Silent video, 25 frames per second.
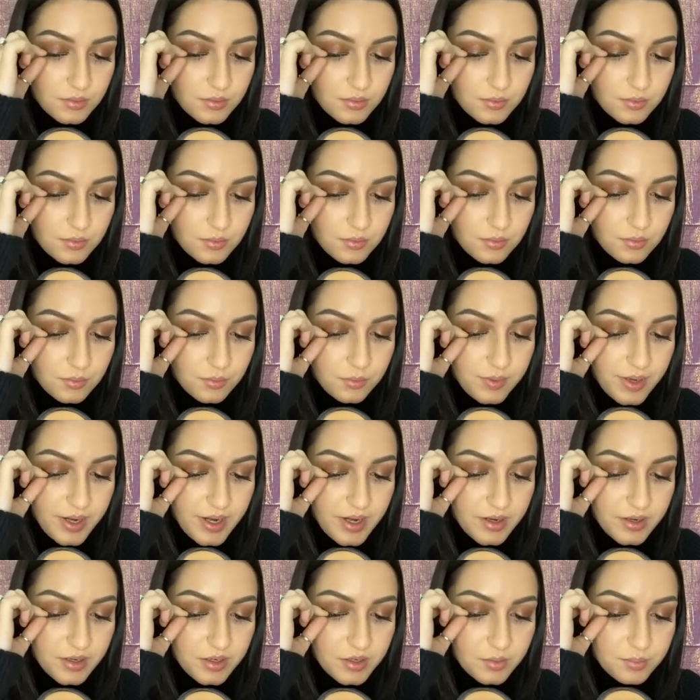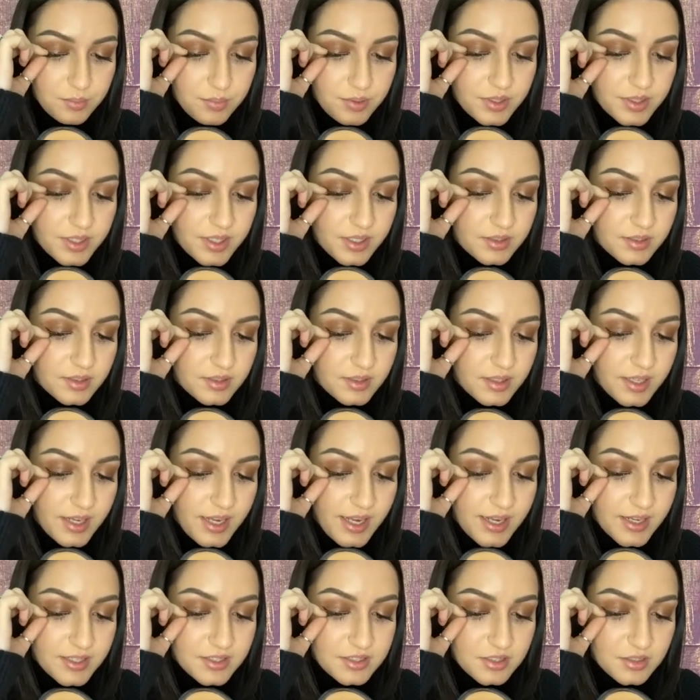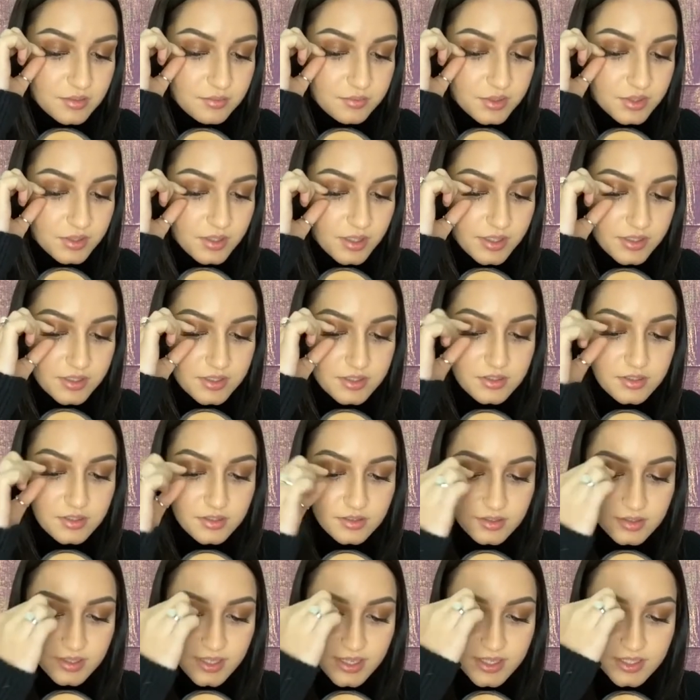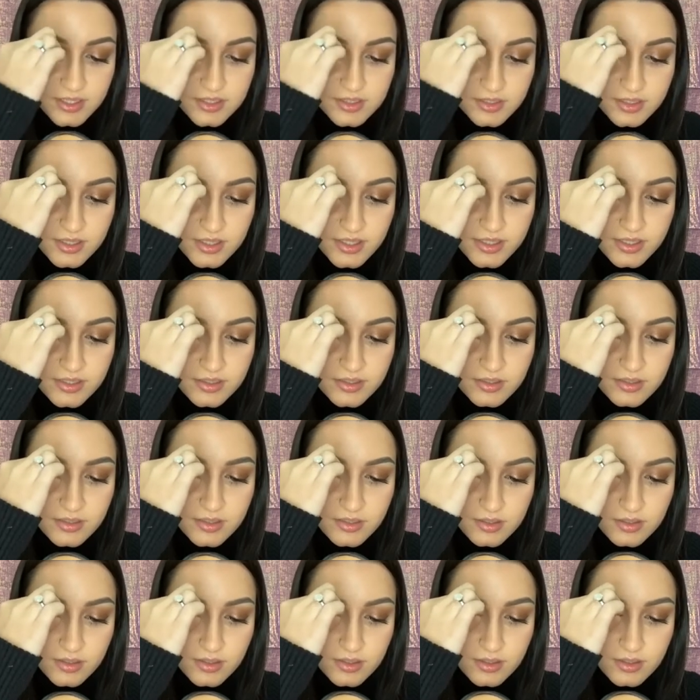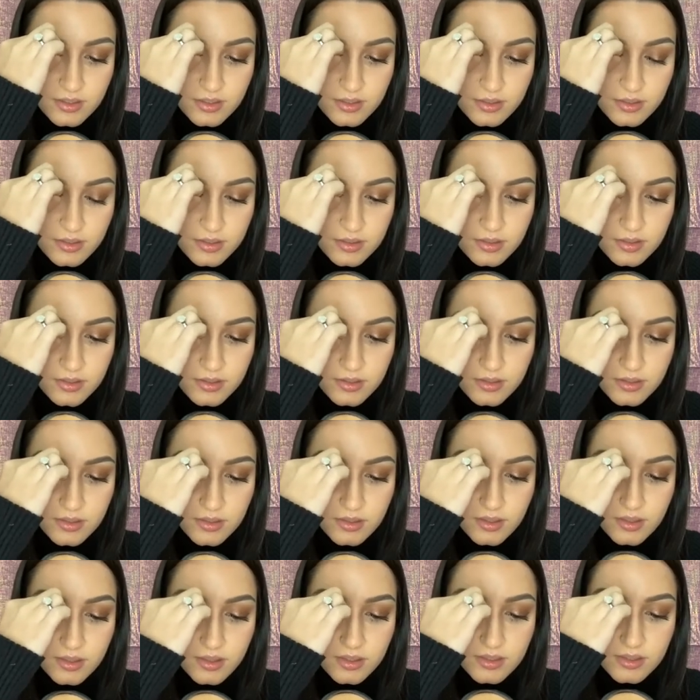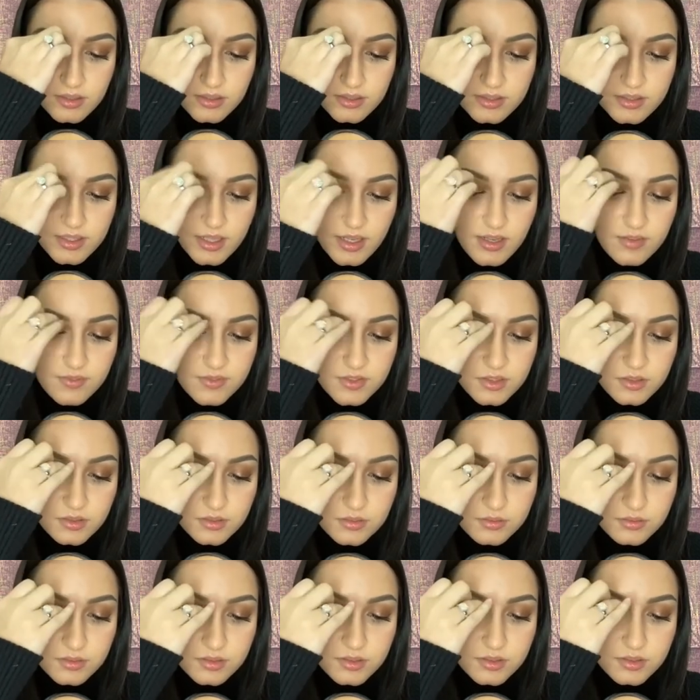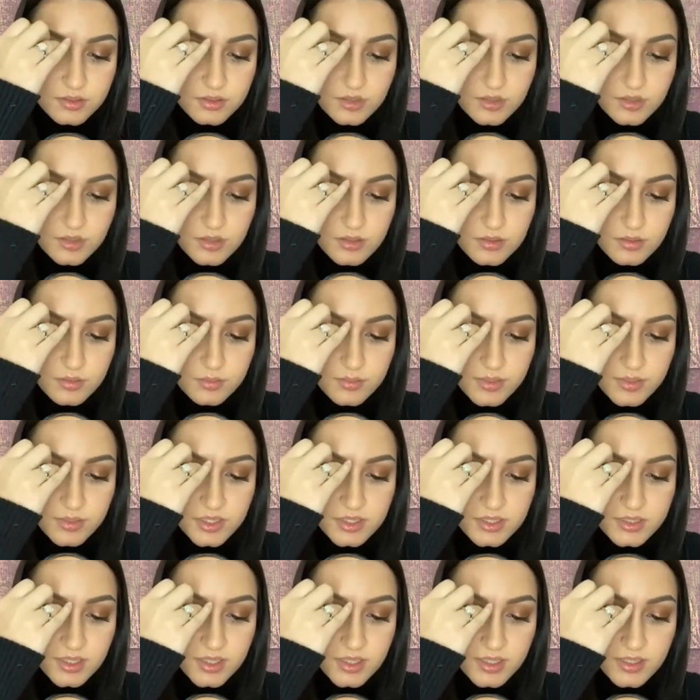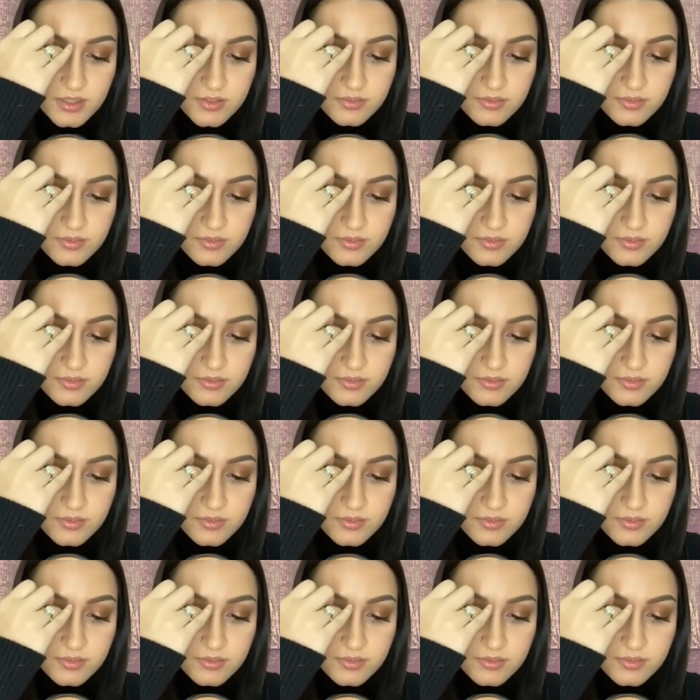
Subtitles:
where you're putting the lash in regards to your lash line. and it saves you so much time.